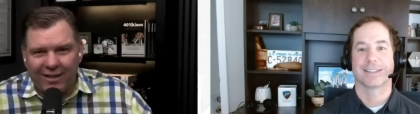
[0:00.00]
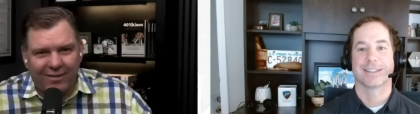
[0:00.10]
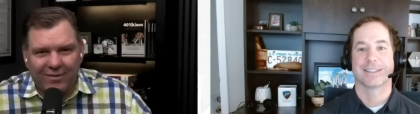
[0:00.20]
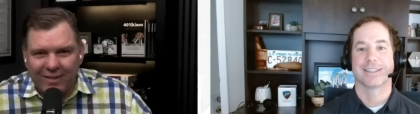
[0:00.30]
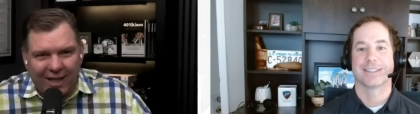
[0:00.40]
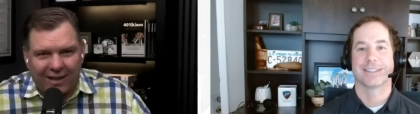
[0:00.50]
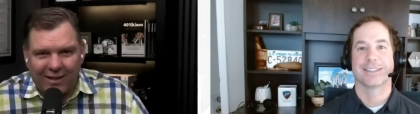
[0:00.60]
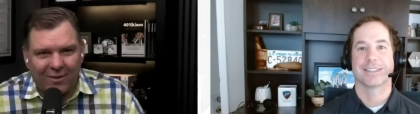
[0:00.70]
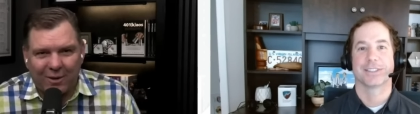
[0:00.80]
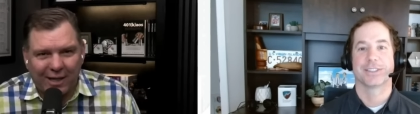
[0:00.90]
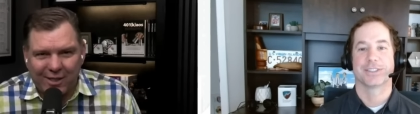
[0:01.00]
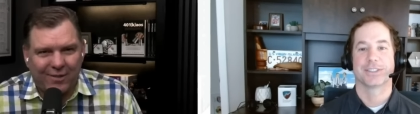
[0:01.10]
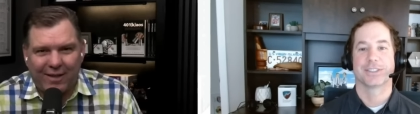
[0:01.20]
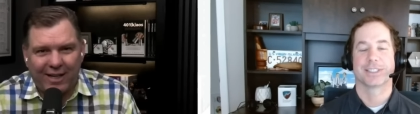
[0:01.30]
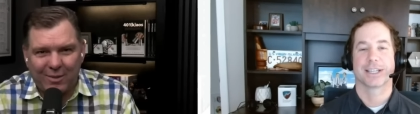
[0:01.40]
Speaker 1: you got the direction
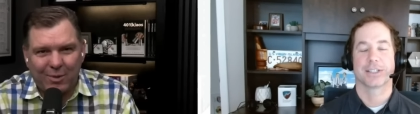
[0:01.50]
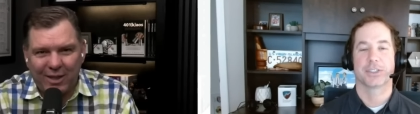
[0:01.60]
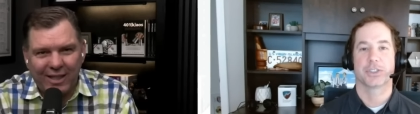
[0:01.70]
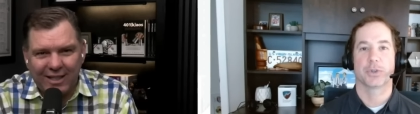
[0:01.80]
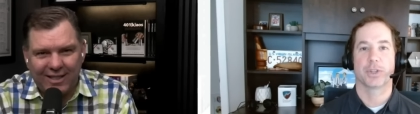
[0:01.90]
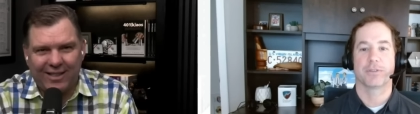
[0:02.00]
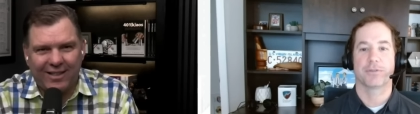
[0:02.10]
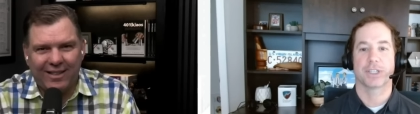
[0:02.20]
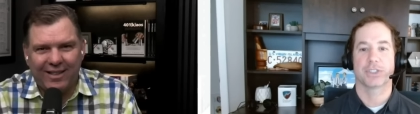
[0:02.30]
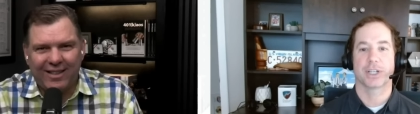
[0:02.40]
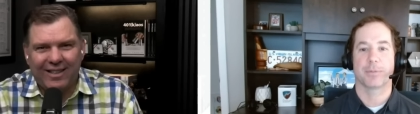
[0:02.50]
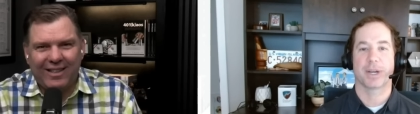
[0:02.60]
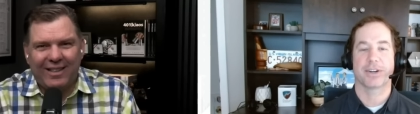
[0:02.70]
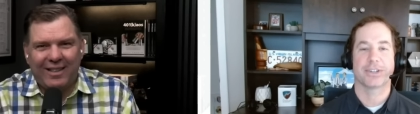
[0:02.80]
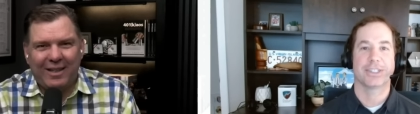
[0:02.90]
right it's pretty shooting to,
Speaker 2: fish in a
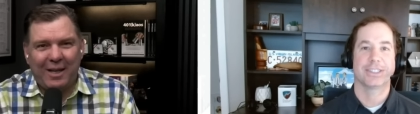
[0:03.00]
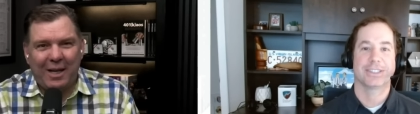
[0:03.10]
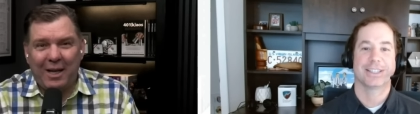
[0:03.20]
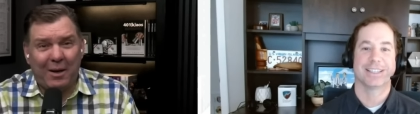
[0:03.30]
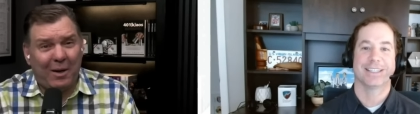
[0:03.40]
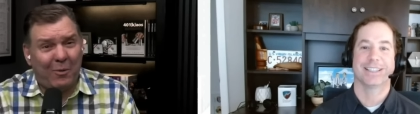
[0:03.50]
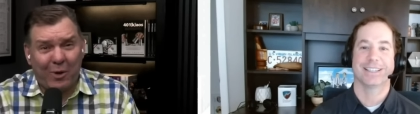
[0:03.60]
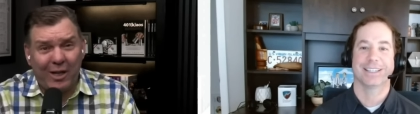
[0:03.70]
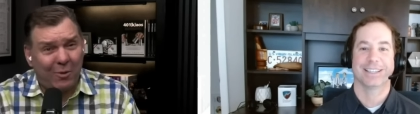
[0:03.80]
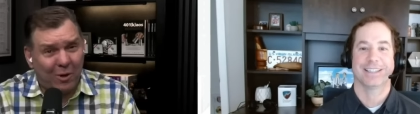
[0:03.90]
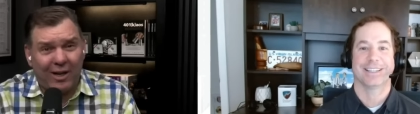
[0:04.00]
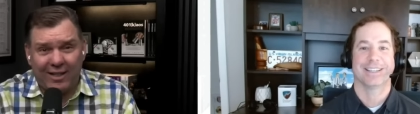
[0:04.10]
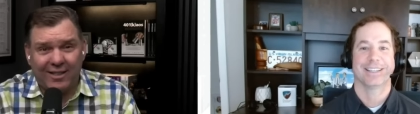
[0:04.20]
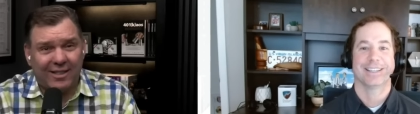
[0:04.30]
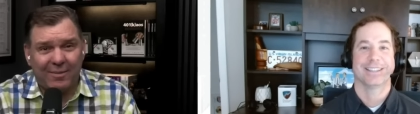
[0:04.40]
barrel
Speaker 1: it really
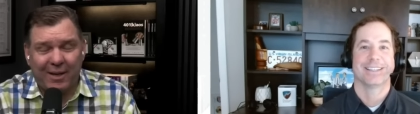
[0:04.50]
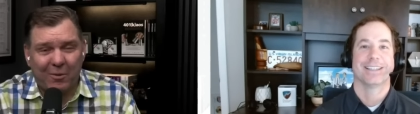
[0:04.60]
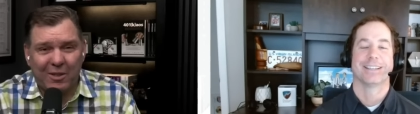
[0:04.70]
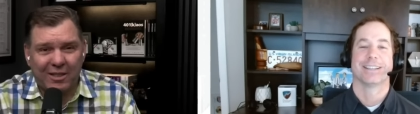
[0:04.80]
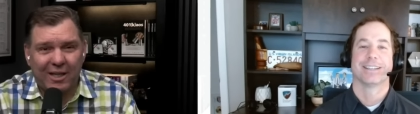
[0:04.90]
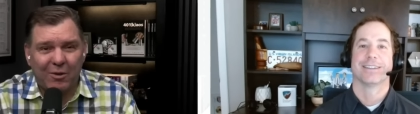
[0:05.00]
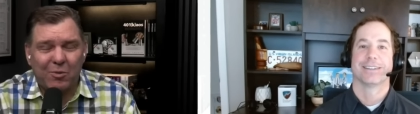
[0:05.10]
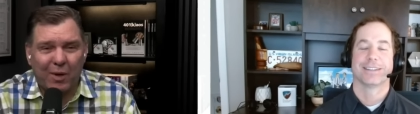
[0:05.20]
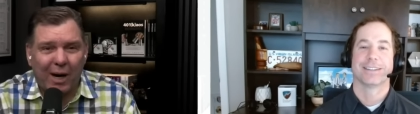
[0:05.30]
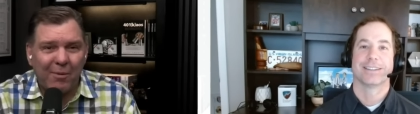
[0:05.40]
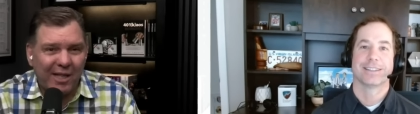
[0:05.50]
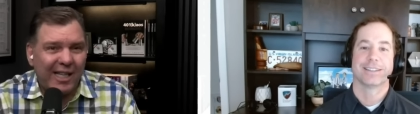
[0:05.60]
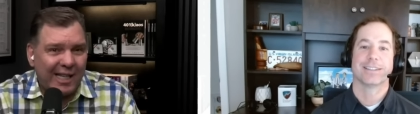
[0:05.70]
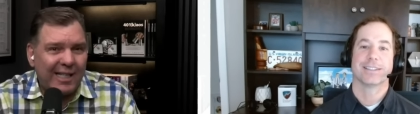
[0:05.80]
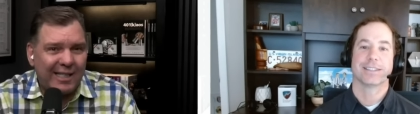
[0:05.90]
was i mean it was it was probably
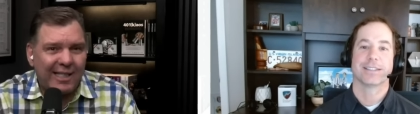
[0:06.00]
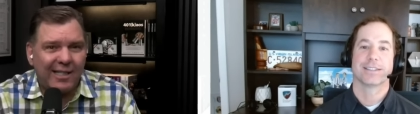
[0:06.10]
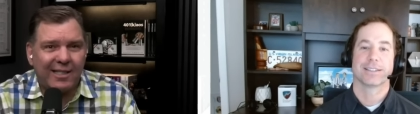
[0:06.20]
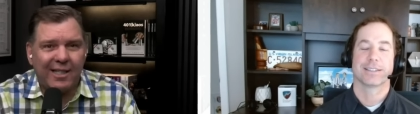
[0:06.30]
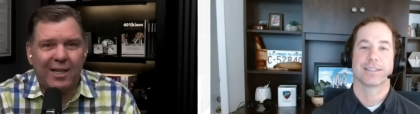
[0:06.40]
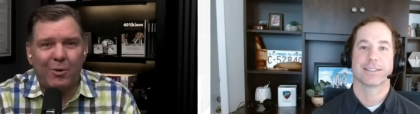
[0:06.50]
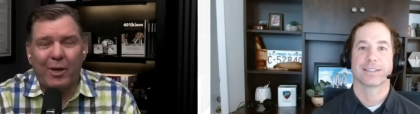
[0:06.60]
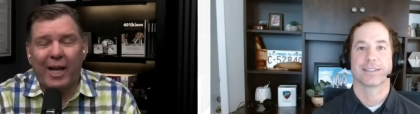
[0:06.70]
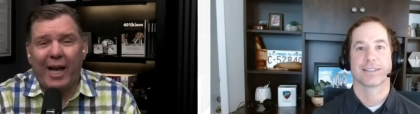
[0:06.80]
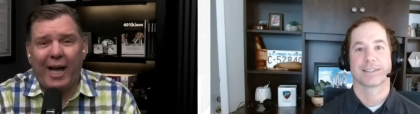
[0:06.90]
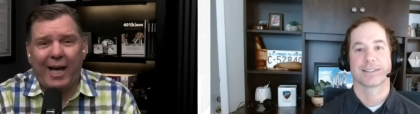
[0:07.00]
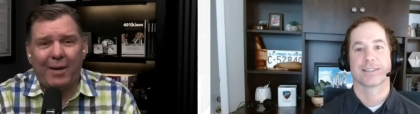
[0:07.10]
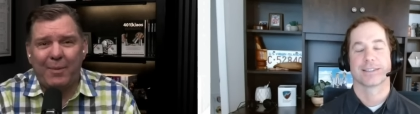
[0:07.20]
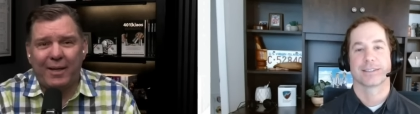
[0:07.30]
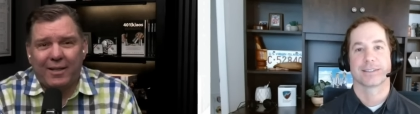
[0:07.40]
the easiest year we had
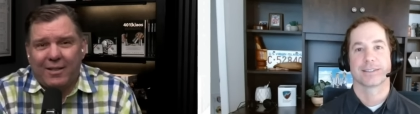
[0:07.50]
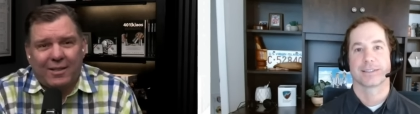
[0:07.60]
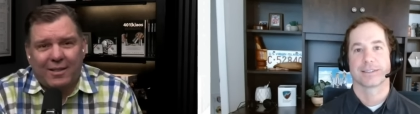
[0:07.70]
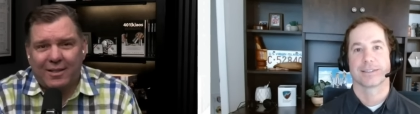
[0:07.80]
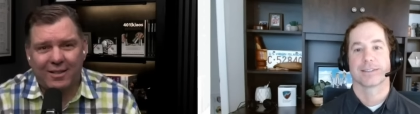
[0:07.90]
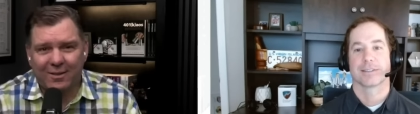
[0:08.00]
because you know